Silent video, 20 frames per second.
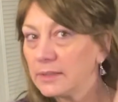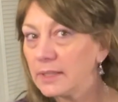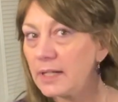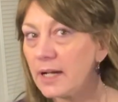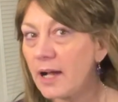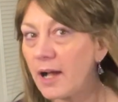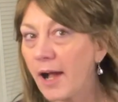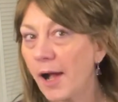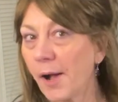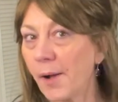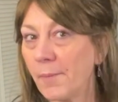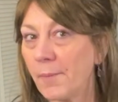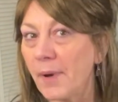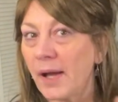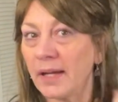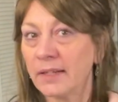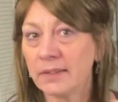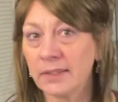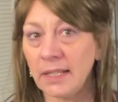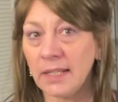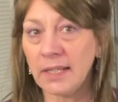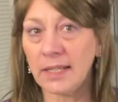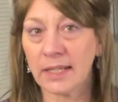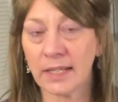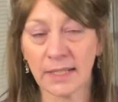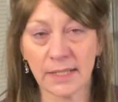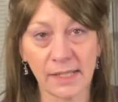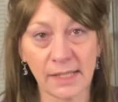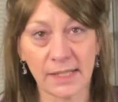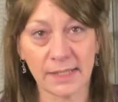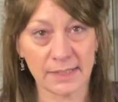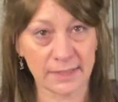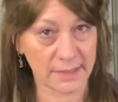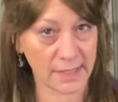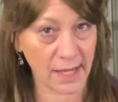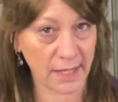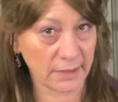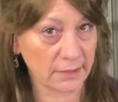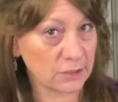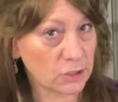Um, I think Indie's
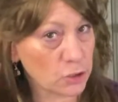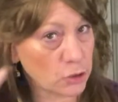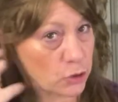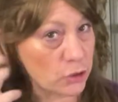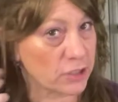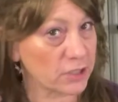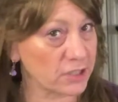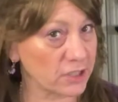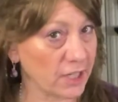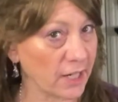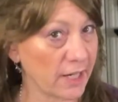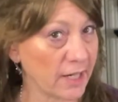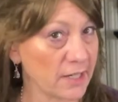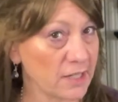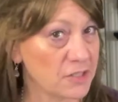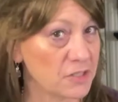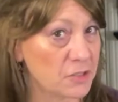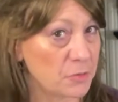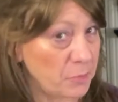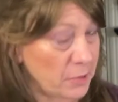getting shortchanged